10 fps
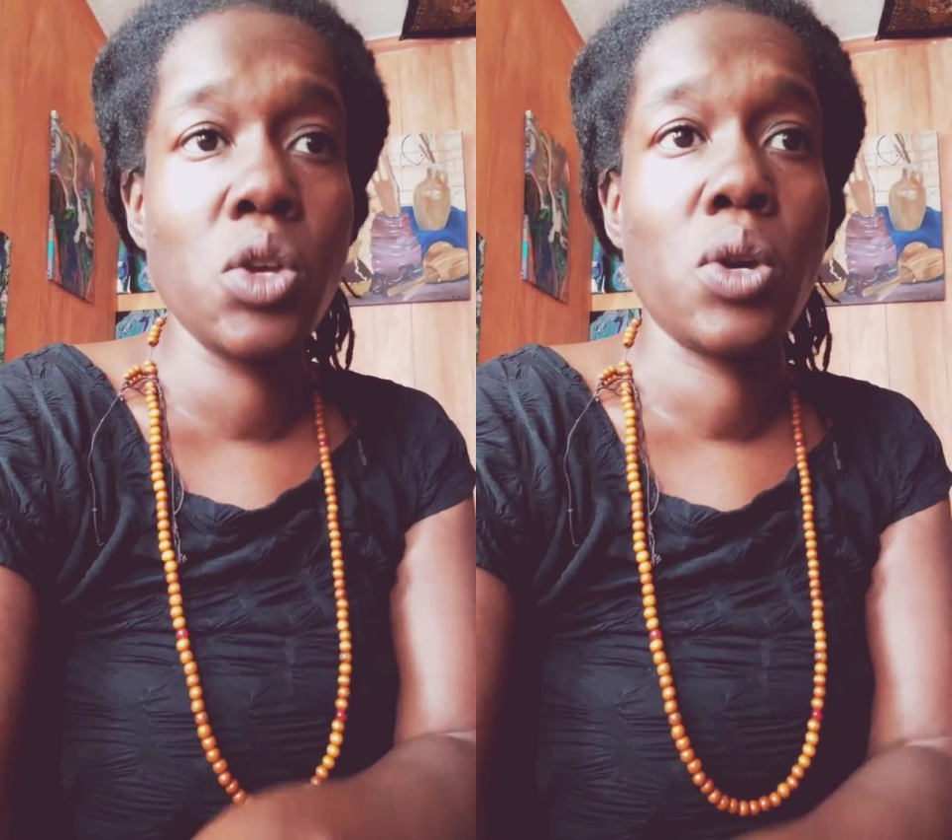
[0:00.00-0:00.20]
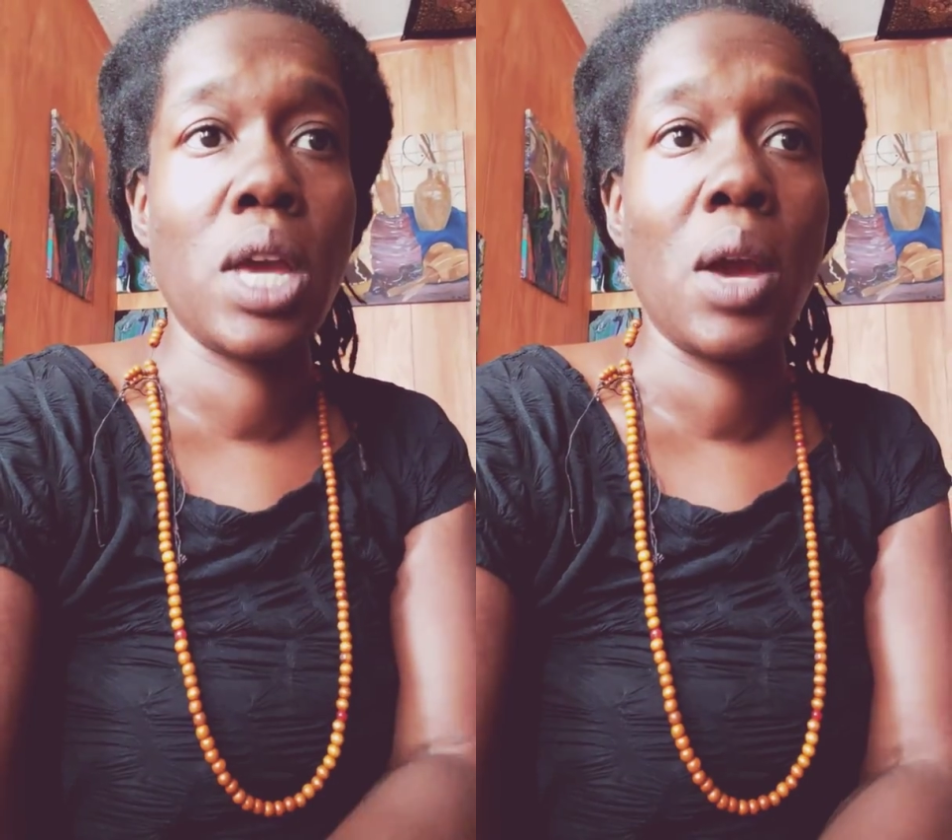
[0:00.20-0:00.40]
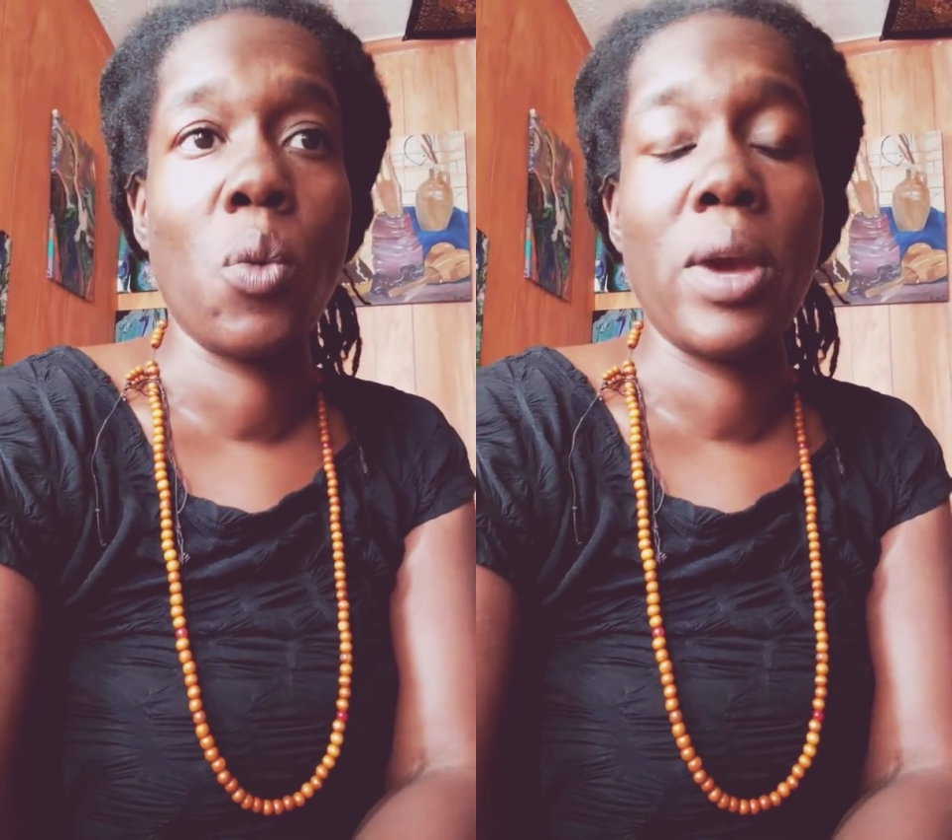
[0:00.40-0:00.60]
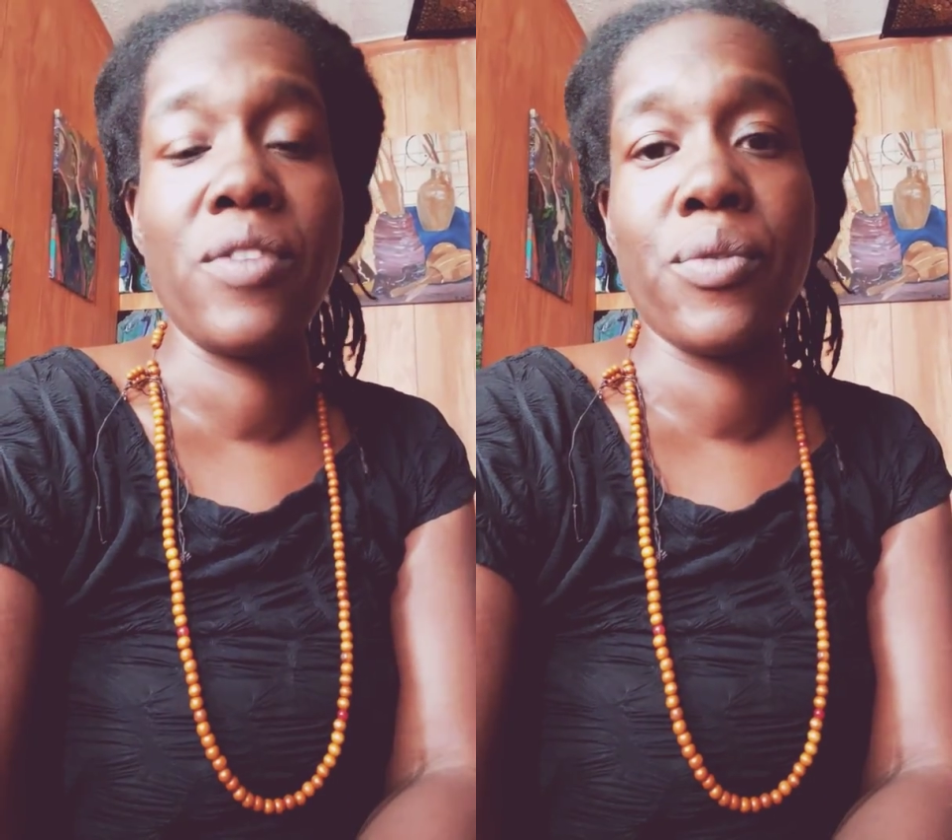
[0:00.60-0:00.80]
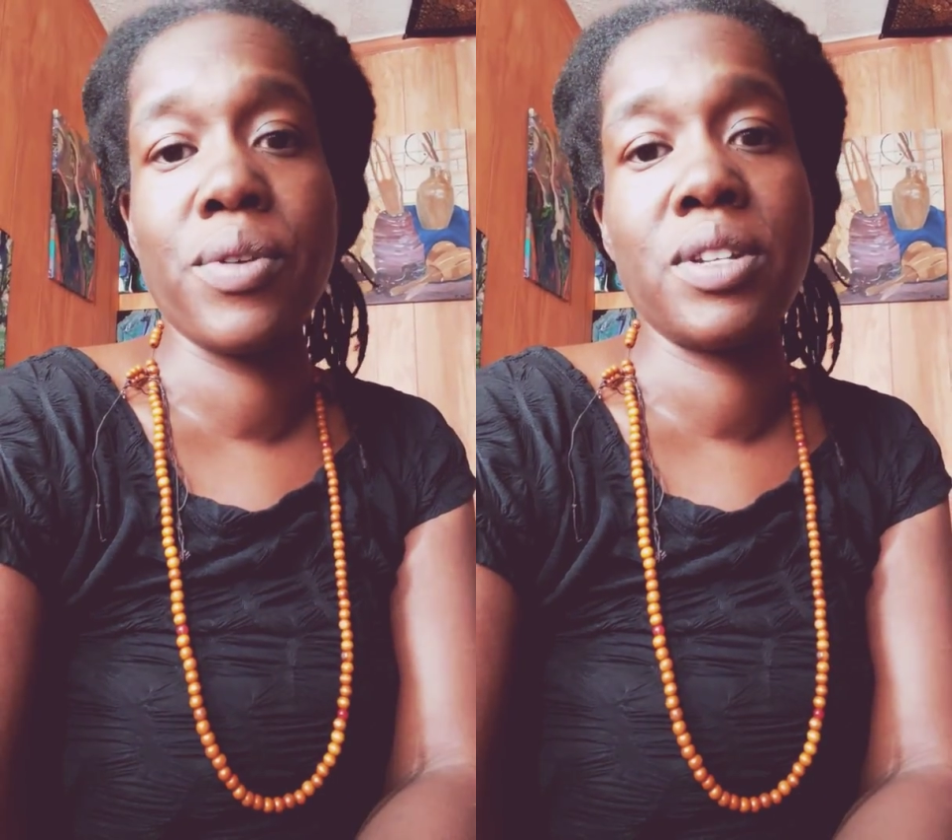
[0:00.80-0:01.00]
you can't
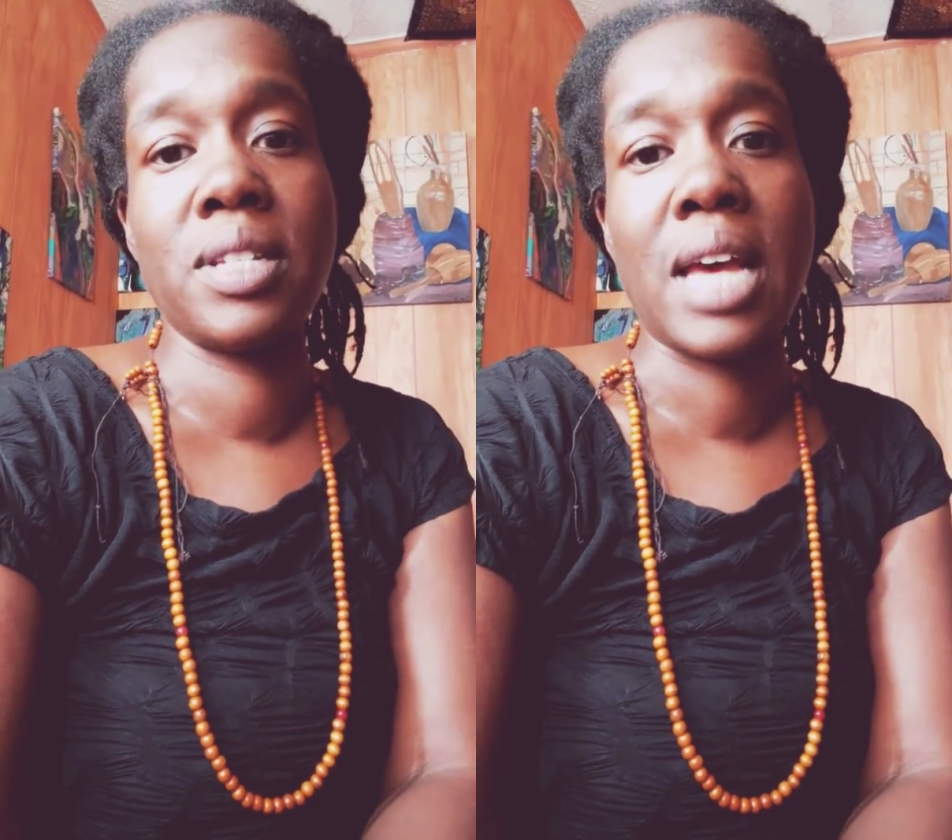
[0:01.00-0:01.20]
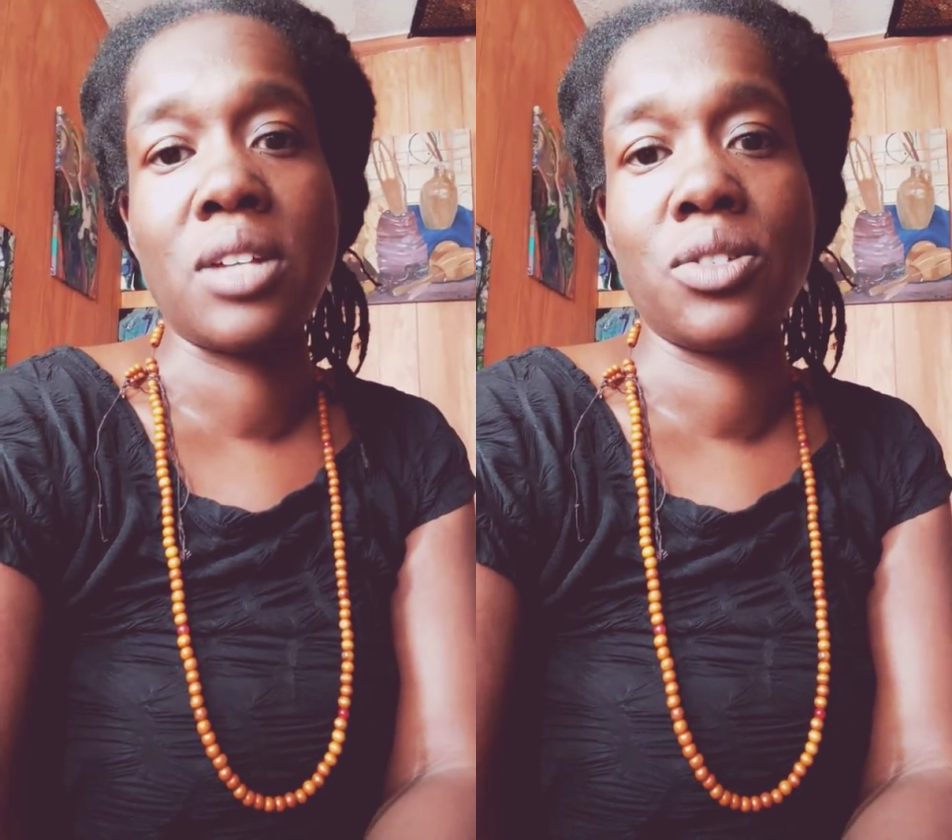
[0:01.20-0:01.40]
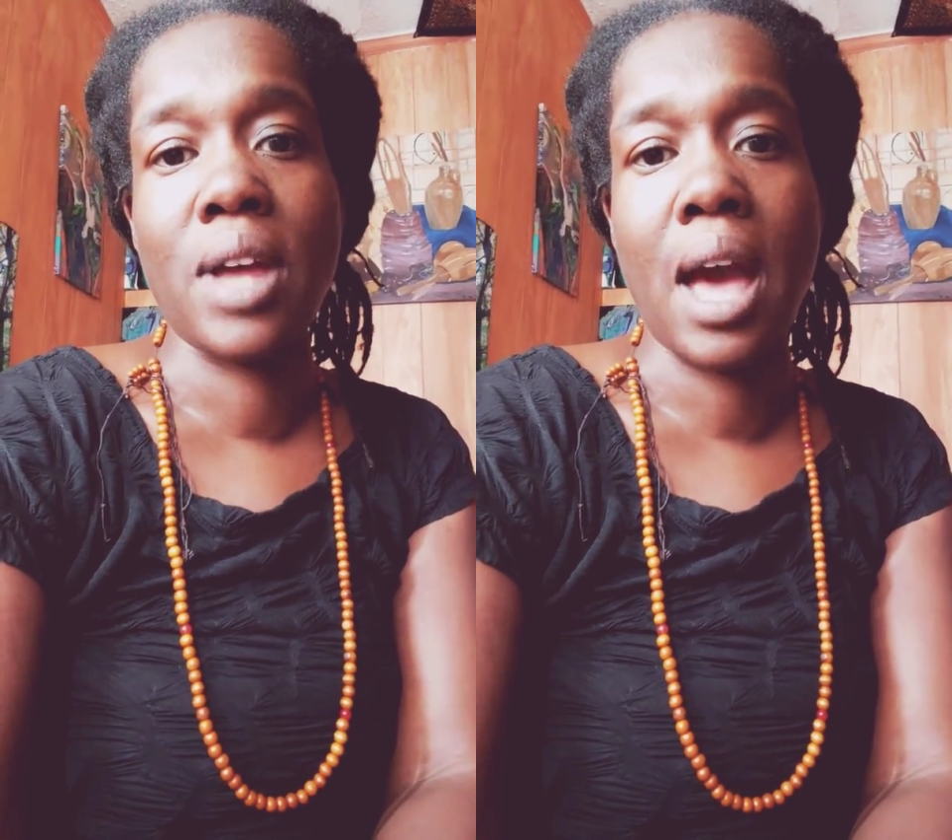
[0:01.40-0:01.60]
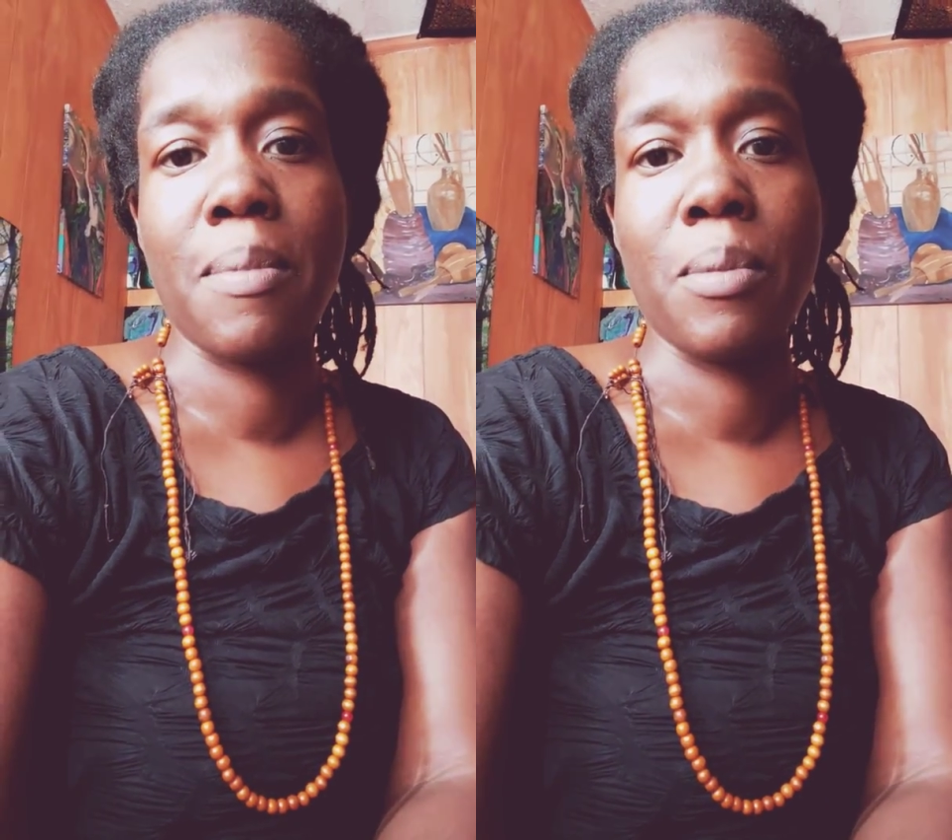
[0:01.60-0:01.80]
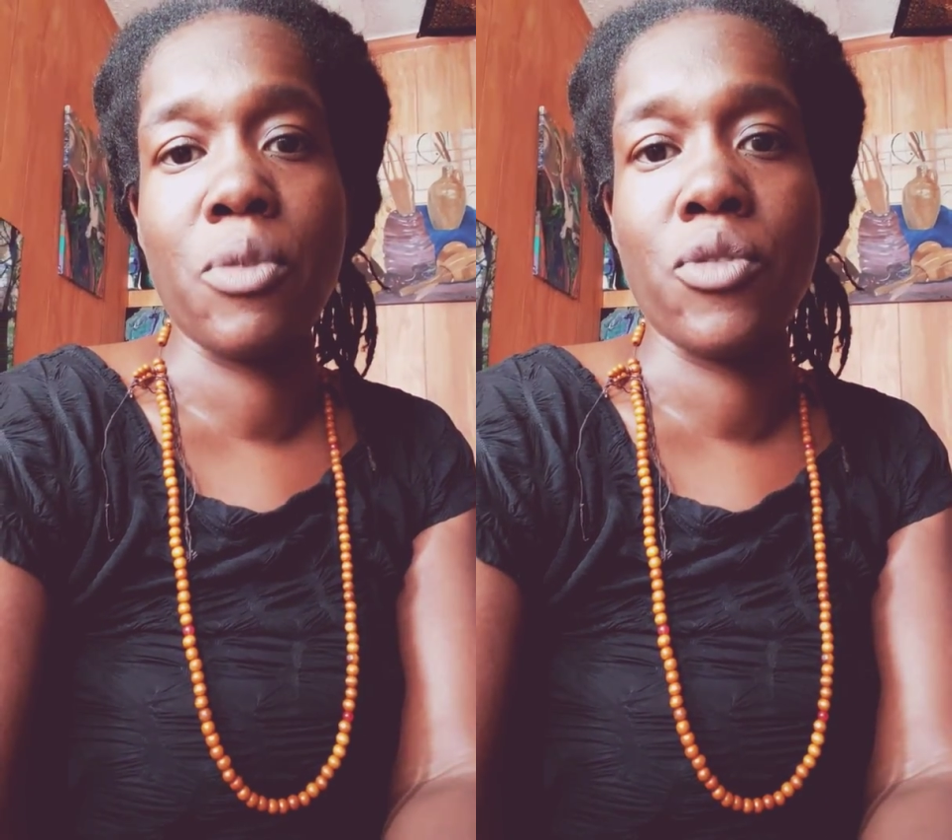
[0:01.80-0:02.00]
wait for a disaster to
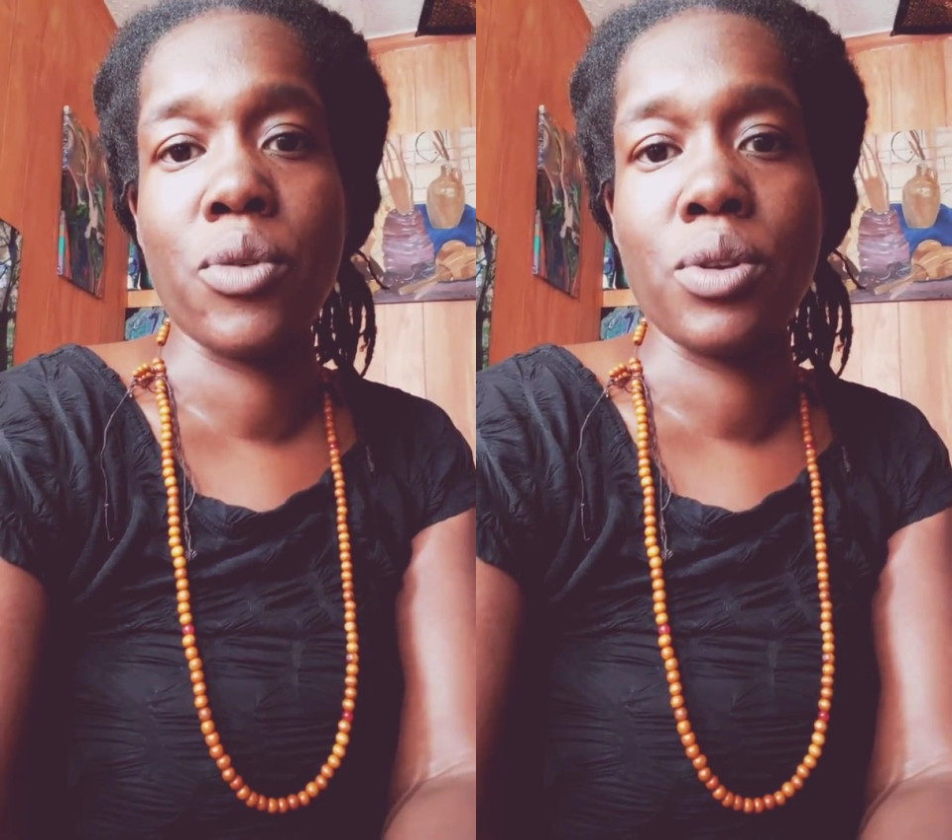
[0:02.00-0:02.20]
happen before